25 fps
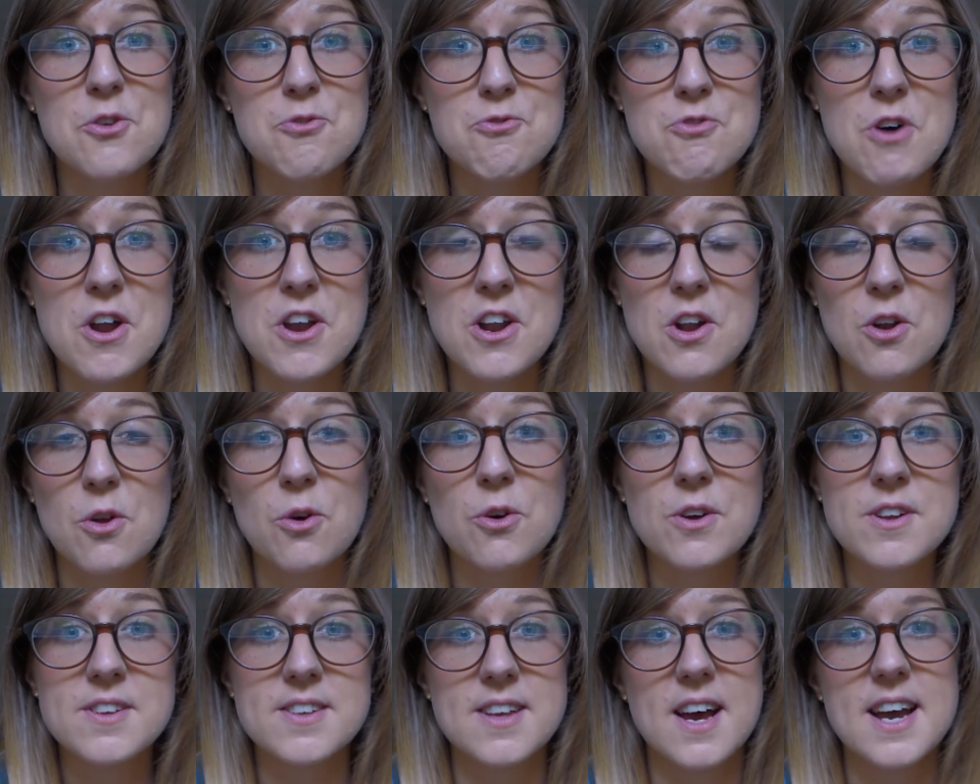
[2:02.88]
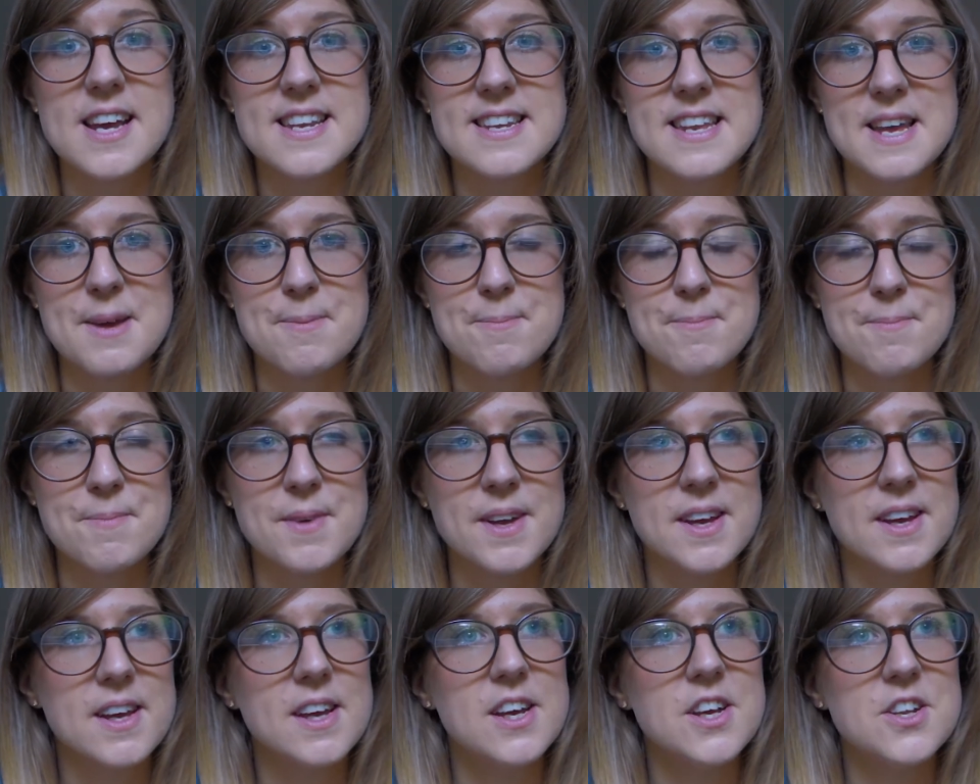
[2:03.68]
run alongside him
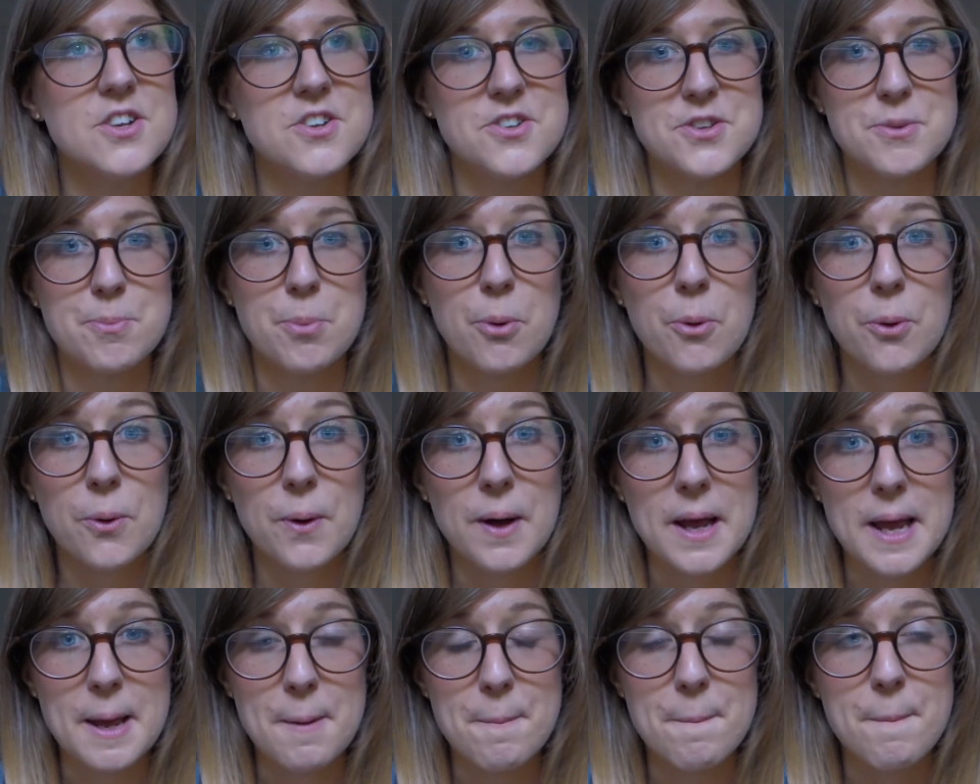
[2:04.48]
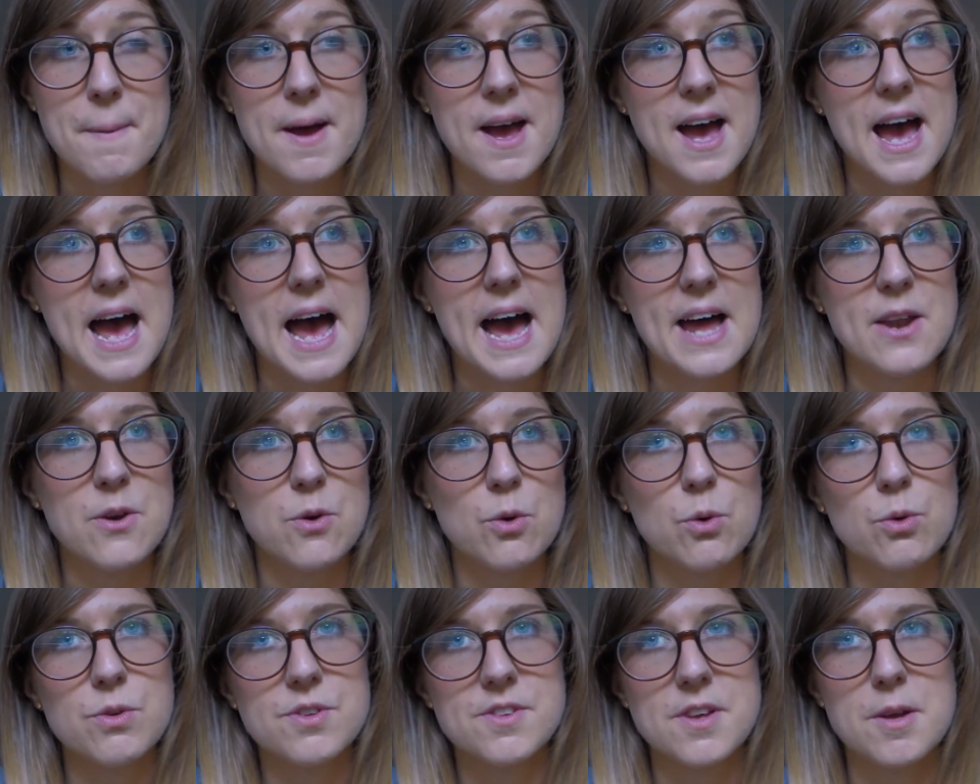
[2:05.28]
to support him, and
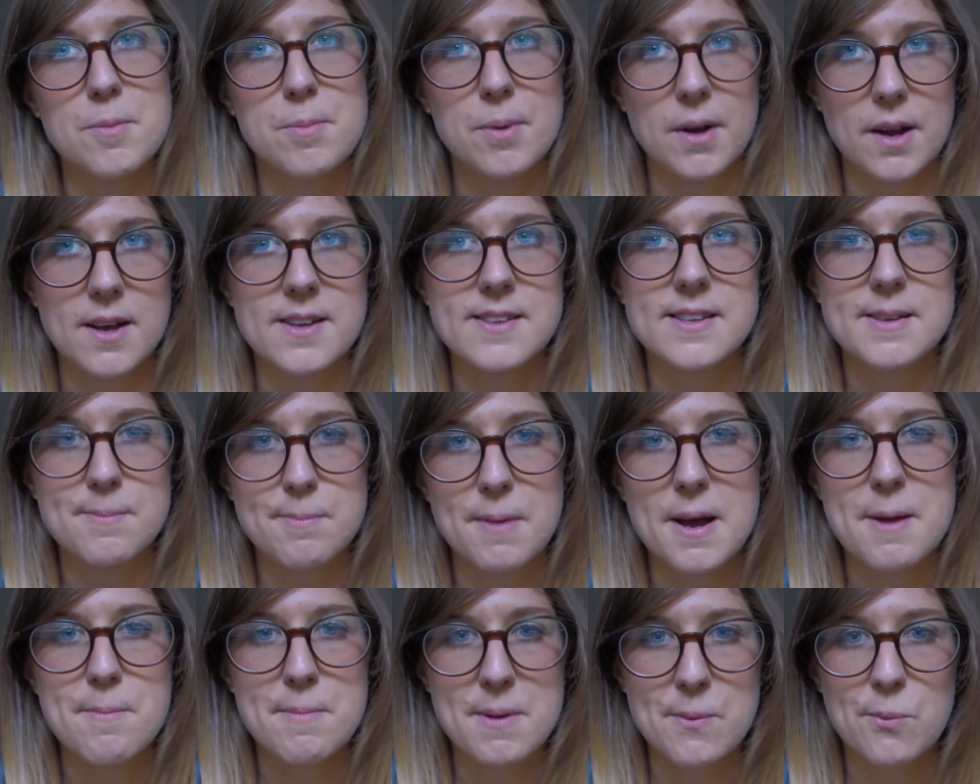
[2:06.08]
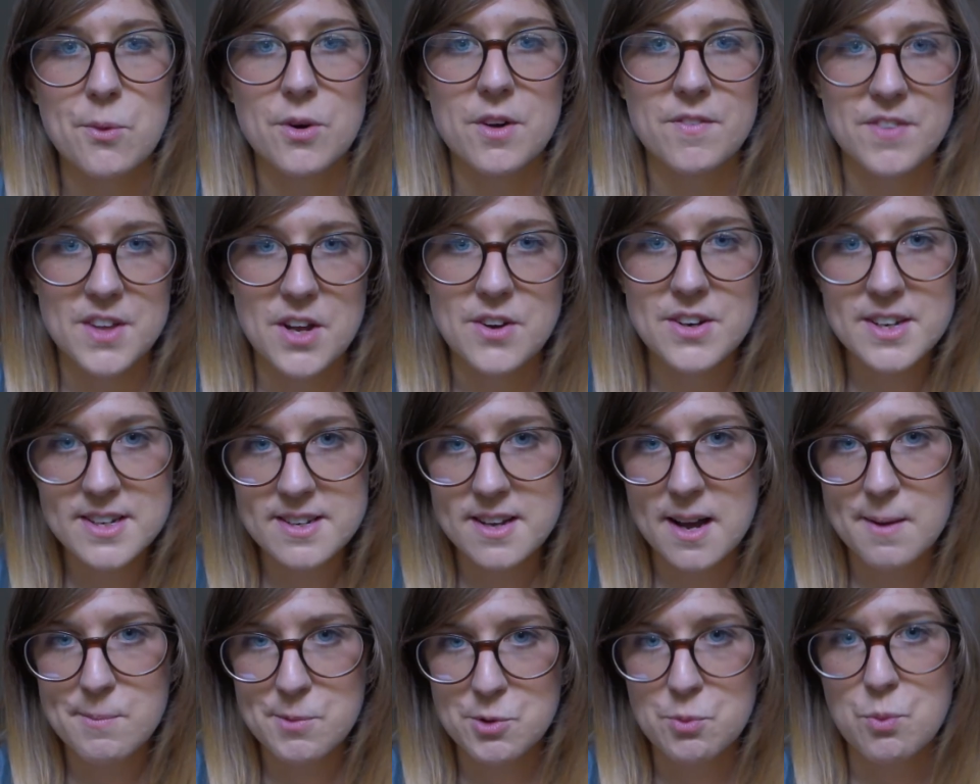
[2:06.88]
also because it might be one of the only
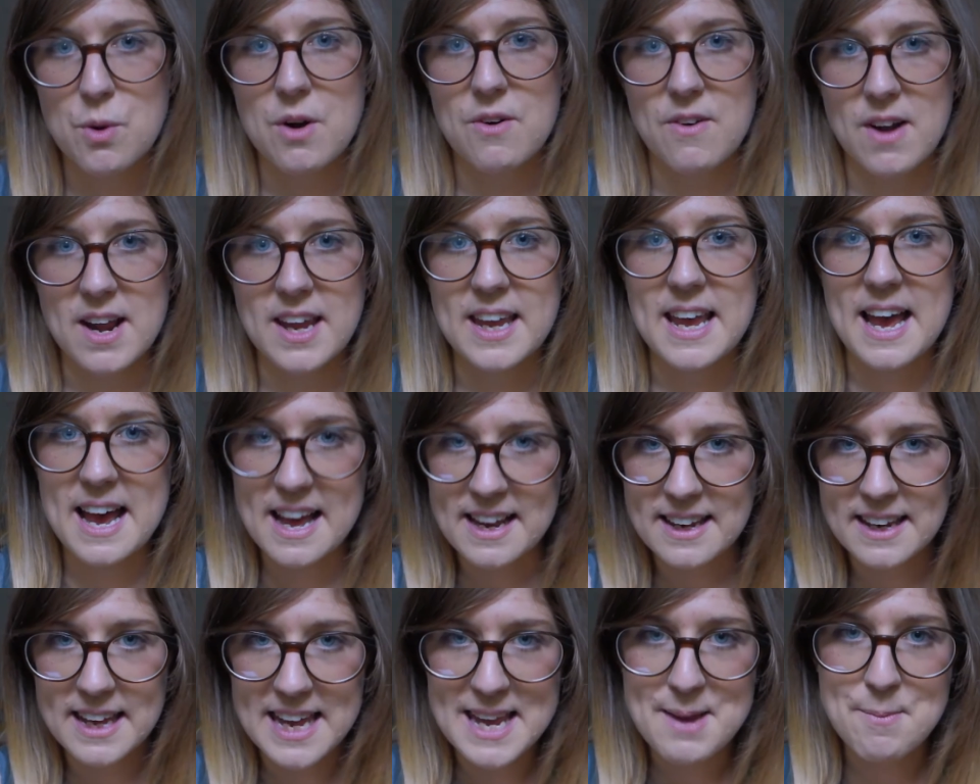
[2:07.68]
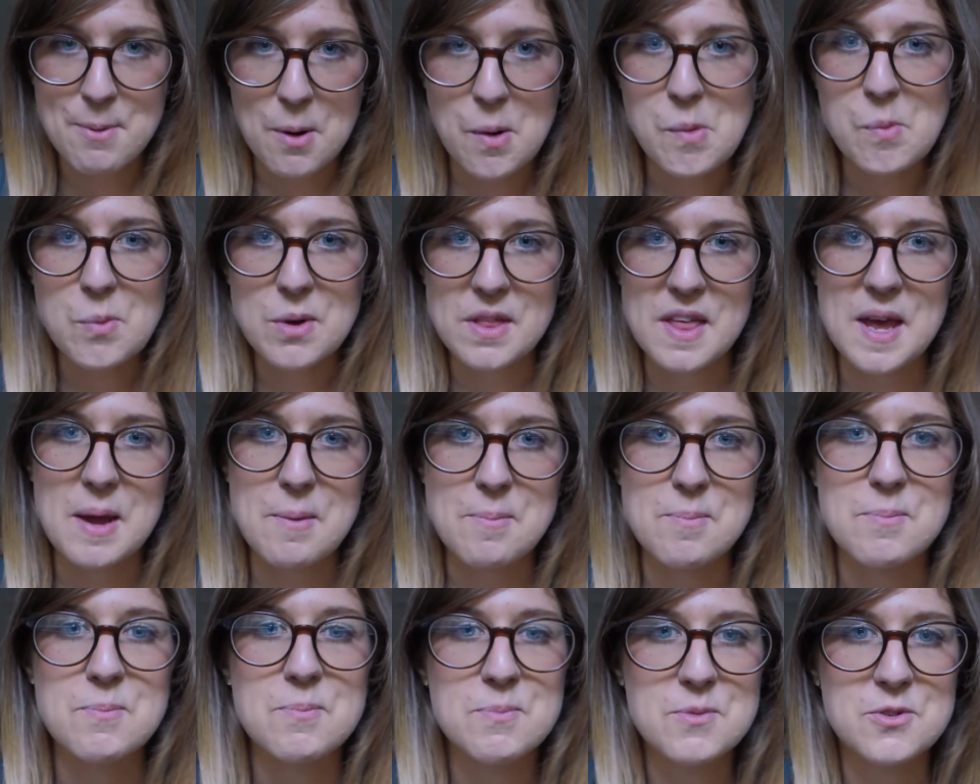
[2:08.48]
times where I can keep up with
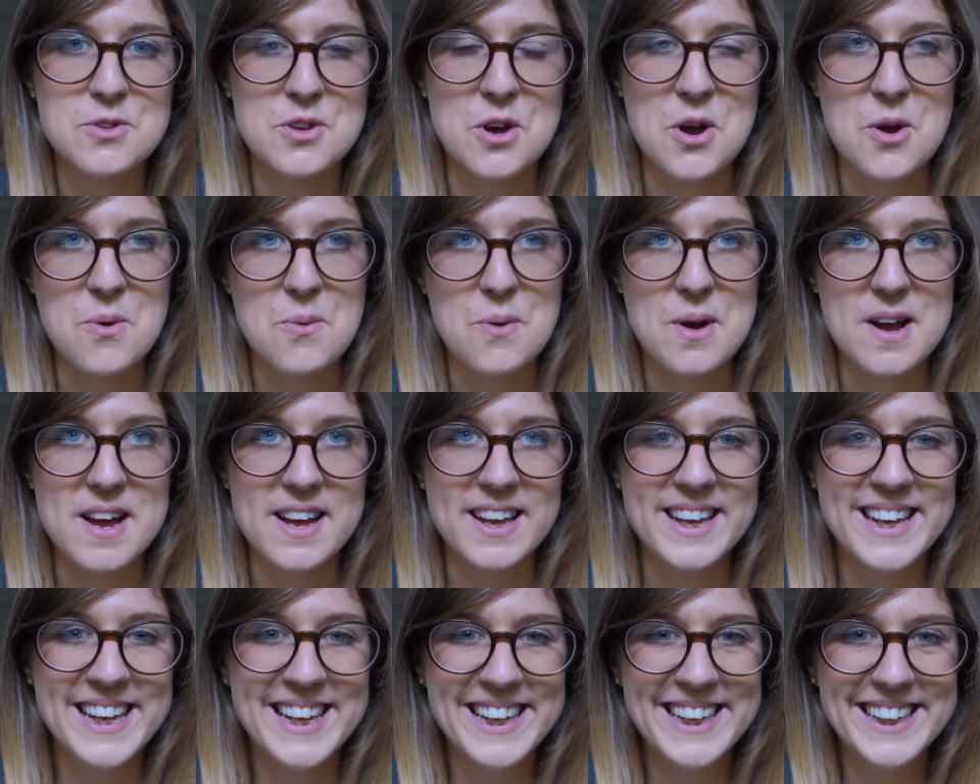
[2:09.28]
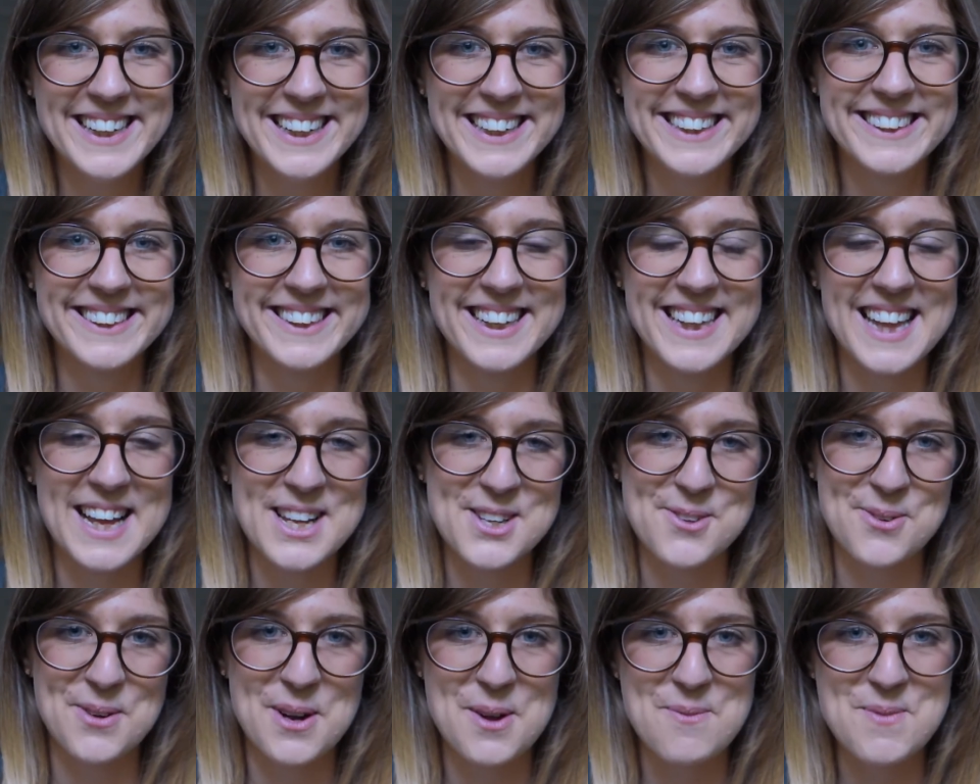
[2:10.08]
him, so, so
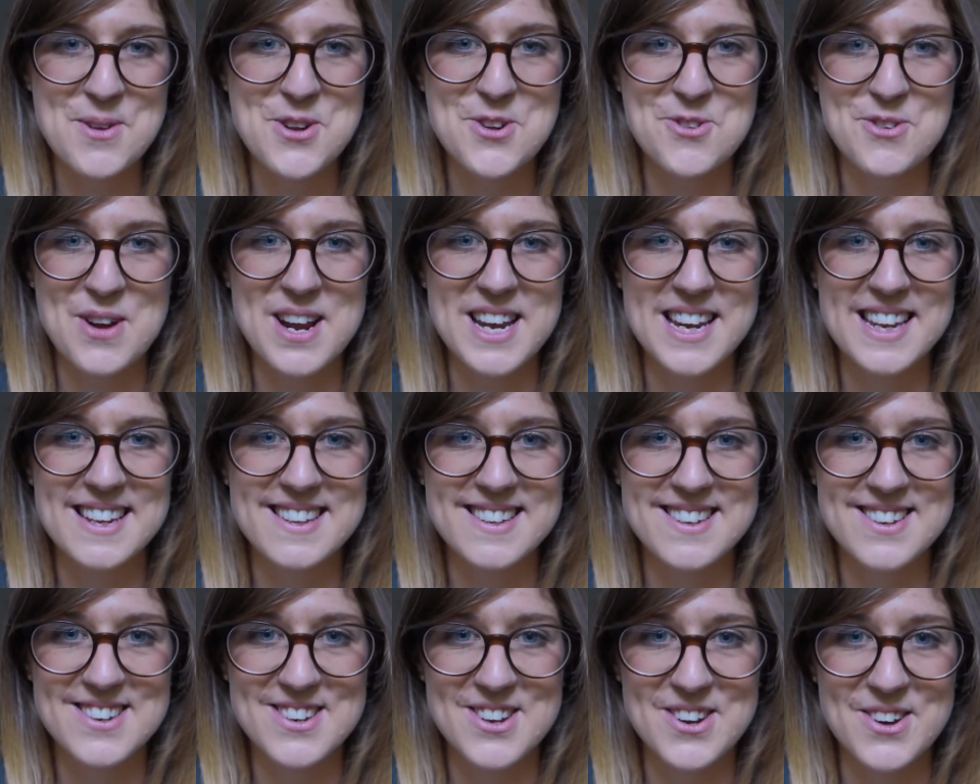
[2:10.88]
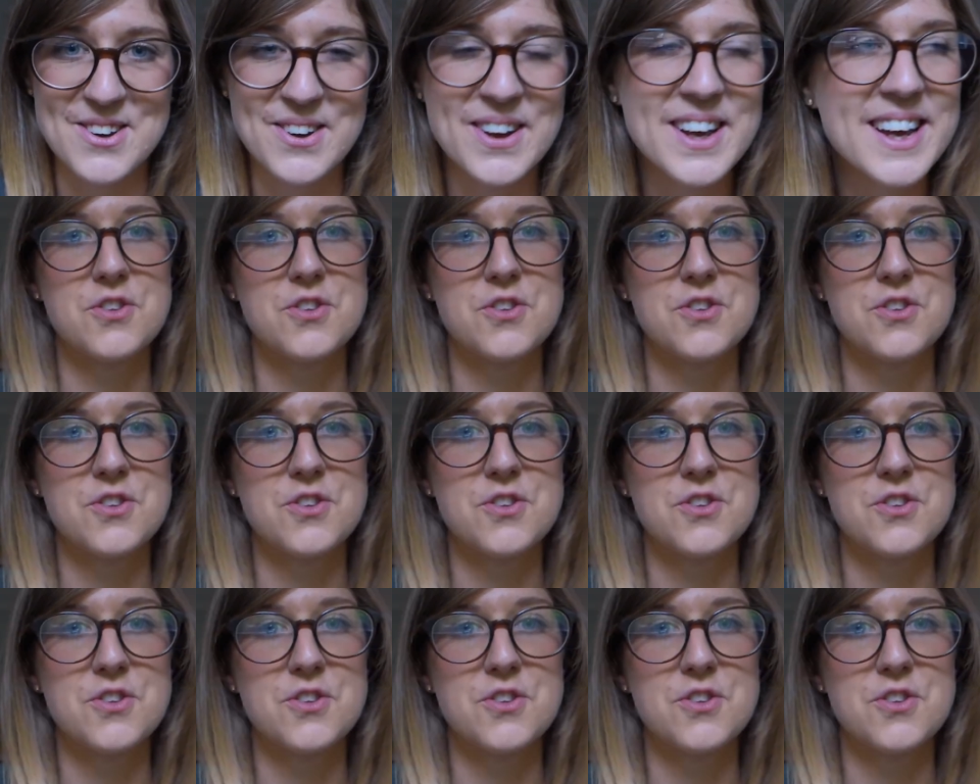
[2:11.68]
that's what I've been training to do.